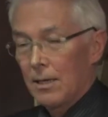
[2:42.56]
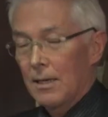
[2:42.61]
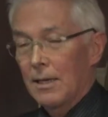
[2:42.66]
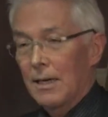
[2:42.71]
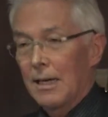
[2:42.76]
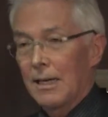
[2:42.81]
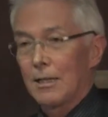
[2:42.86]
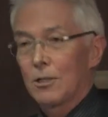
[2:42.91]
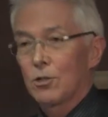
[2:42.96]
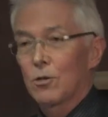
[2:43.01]

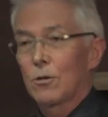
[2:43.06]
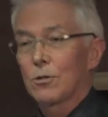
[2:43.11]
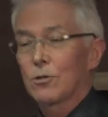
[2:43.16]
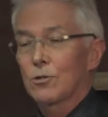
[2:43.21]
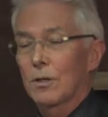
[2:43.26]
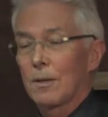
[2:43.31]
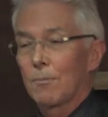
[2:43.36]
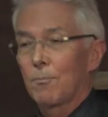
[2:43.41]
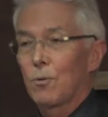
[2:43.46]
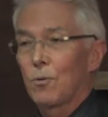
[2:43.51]
It is
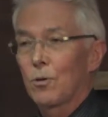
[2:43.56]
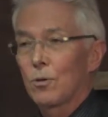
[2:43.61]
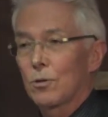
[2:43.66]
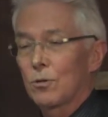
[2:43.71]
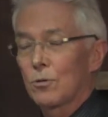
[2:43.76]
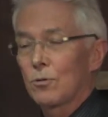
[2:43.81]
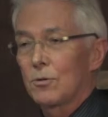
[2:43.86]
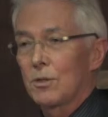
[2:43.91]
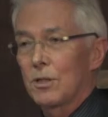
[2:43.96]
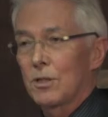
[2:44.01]
also
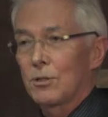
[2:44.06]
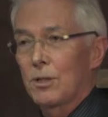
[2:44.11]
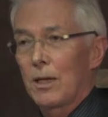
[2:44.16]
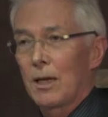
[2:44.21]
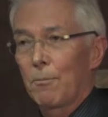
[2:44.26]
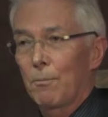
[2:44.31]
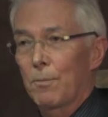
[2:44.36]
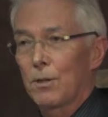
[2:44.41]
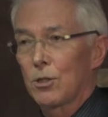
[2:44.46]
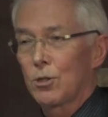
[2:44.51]
important to
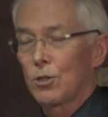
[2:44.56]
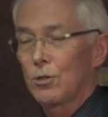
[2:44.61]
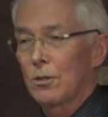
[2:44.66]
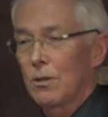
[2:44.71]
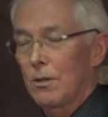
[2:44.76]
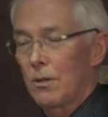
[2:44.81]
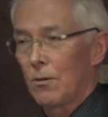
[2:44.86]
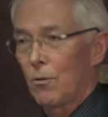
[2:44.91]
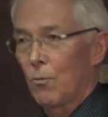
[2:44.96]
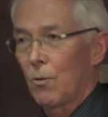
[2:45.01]
distinguish
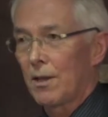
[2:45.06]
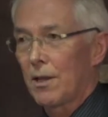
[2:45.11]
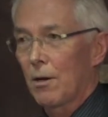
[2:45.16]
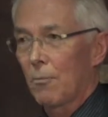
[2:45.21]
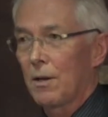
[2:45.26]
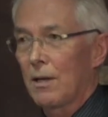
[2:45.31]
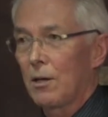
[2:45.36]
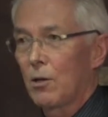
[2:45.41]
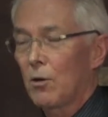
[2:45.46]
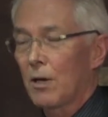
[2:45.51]
whether
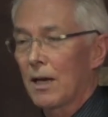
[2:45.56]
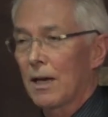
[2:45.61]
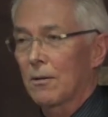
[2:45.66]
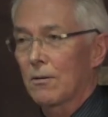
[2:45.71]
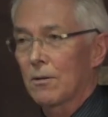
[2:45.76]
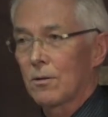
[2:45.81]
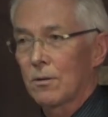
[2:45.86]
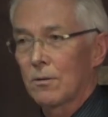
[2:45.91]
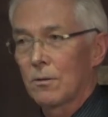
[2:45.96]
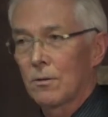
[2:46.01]
we look at
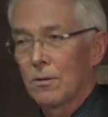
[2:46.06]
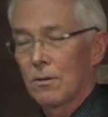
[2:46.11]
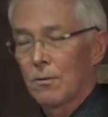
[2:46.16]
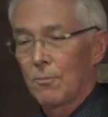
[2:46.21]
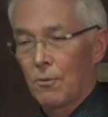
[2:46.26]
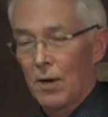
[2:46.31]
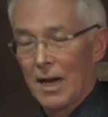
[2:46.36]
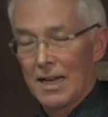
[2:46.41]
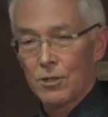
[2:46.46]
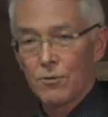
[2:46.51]

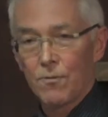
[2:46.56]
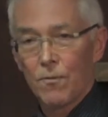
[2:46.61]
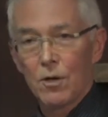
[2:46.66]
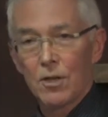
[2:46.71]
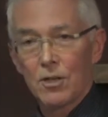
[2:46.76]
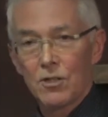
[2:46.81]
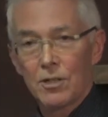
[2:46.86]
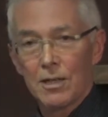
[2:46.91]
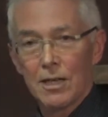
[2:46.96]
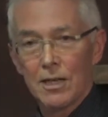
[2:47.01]
price
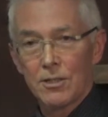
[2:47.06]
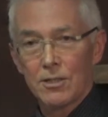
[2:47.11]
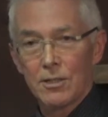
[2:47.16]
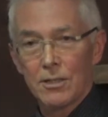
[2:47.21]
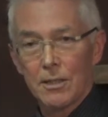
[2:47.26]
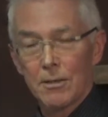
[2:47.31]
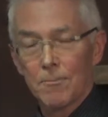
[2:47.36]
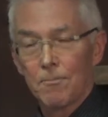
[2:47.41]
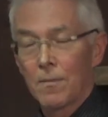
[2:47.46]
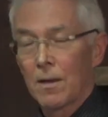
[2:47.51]

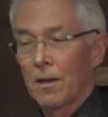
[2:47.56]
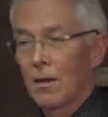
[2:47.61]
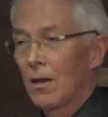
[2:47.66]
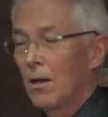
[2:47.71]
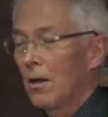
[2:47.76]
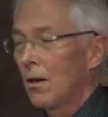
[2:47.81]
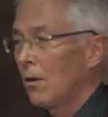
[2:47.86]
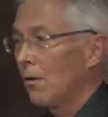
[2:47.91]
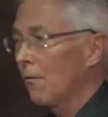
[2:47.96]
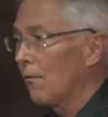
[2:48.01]
volatility
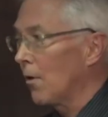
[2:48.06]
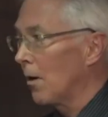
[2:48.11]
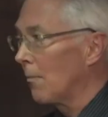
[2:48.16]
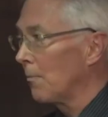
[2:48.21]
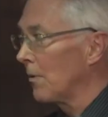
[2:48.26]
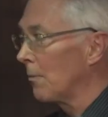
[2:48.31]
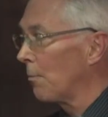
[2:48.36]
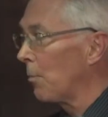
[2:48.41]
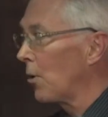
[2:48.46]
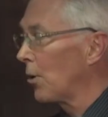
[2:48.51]

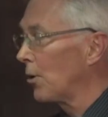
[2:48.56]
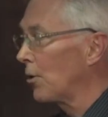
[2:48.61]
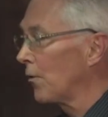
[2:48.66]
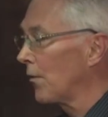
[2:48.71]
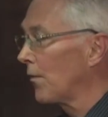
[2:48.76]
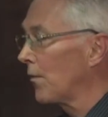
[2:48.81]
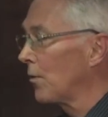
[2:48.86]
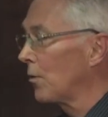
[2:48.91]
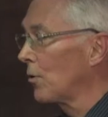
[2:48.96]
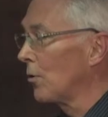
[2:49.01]
from the point
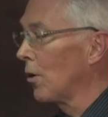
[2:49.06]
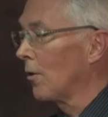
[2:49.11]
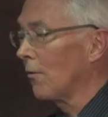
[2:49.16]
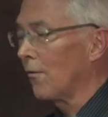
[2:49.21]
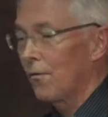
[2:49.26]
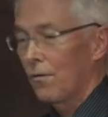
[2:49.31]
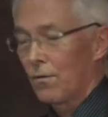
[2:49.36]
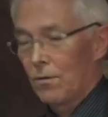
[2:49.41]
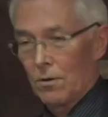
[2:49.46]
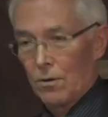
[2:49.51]
of view
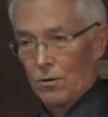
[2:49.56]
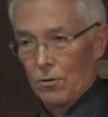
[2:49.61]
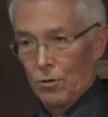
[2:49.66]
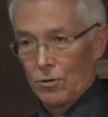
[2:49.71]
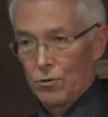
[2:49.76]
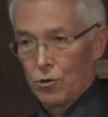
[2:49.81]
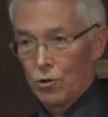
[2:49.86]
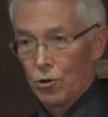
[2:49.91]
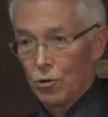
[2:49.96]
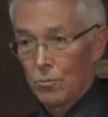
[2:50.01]
of
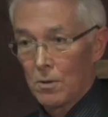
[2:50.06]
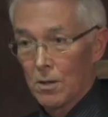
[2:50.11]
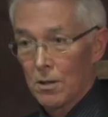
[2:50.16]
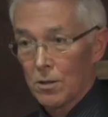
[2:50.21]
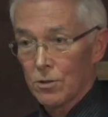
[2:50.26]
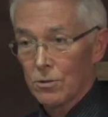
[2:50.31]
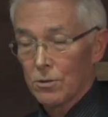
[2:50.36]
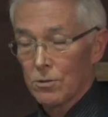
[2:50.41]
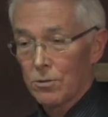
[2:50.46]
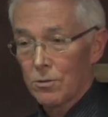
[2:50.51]

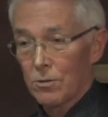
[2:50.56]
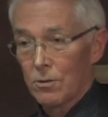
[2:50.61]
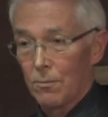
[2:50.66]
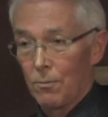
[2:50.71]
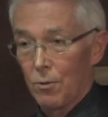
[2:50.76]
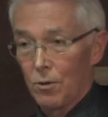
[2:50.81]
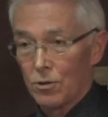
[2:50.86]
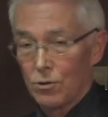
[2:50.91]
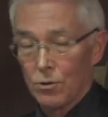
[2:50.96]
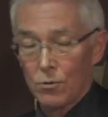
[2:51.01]
consumers,
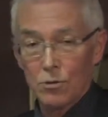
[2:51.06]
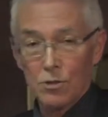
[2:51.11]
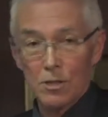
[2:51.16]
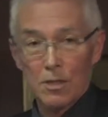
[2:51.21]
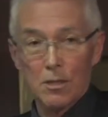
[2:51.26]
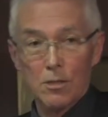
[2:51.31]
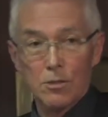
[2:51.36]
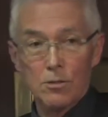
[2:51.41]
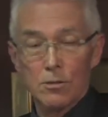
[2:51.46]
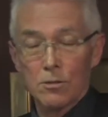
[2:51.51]

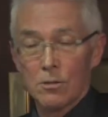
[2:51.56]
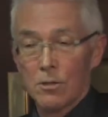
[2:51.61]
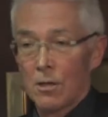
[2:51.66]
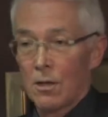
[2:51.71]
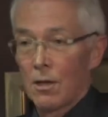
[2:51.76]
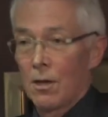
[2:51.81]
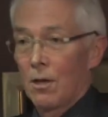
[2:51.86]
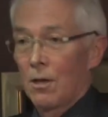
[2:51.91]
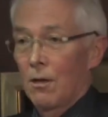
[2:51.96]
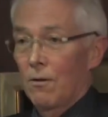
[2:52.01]
producers,
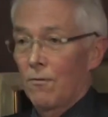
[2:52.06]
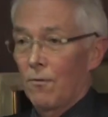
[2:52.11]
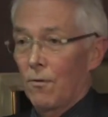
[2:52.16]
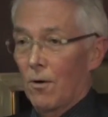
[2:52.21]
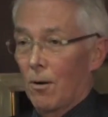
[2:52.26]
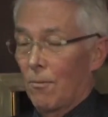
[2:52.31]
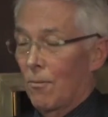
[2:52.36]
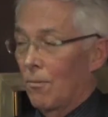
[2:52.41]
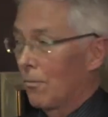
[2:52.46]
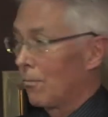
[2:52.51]

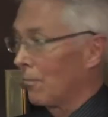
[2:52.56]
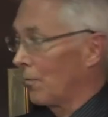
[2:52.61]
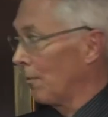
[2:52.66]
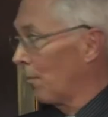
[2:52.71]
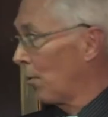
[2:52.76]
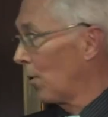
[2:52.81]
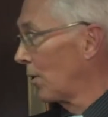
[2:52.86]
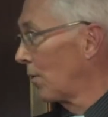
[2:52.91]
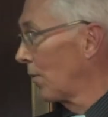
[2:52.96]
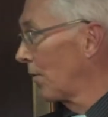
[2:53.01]
from the
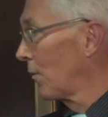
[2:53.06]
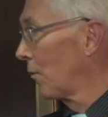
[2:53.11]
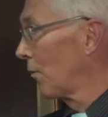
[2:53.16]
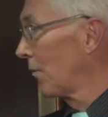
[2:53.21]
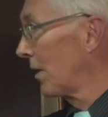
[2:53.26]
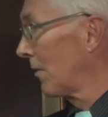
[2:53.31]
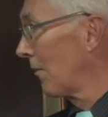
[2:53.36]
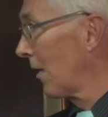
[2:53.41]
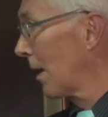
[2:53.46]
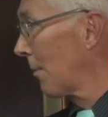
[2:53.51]
point of view
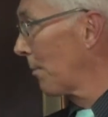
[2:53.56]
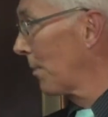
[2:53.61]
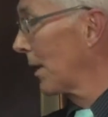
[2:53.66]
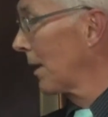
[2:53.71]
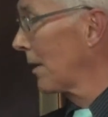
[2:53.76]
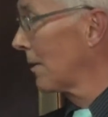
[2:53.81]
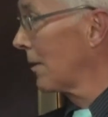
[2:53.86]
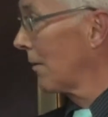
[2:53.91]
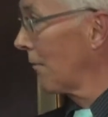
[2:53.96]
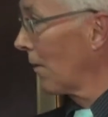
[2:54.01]
of
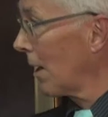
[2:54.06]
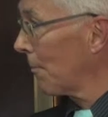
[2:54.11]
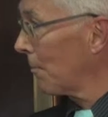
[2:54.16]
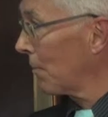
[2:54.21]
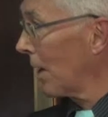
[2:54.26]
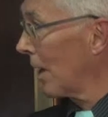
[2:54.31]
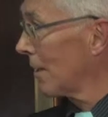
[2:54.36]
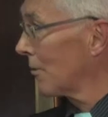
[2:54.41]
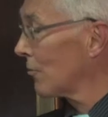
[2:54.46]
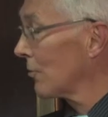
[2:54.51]
developed
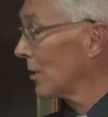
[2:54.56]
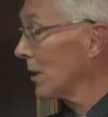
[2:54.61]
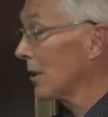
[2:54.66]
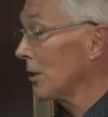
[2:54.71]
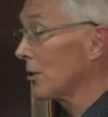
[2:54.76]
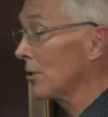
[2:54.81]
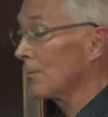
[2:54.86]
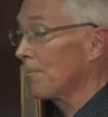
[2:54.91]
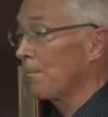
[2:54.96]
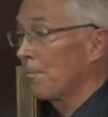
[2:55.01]

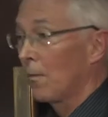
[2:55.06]
countries,